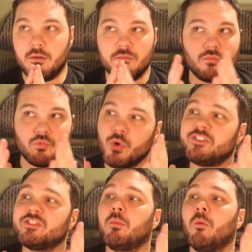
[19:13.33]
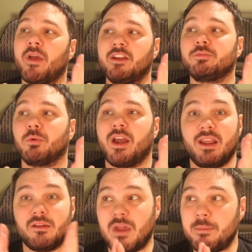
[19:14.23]
reasonable base
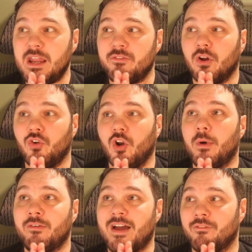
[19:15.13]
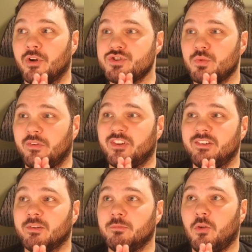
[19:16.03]
rate, maybe even a little above average. We've seen
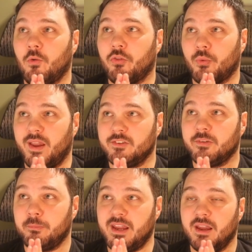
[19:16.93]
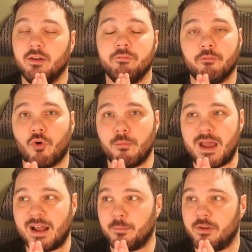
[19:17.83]
some 2/3s be for 4
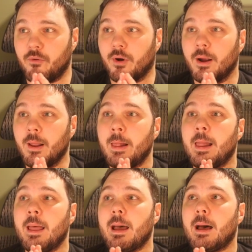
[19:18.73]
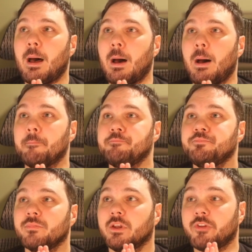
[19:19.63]
mana before.
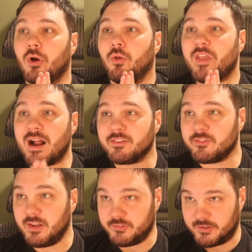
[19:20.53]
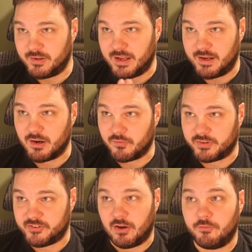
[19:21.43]
So that's decent in and of
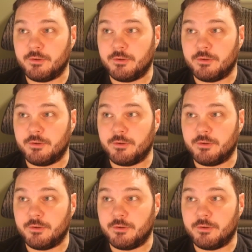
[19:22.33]
itself.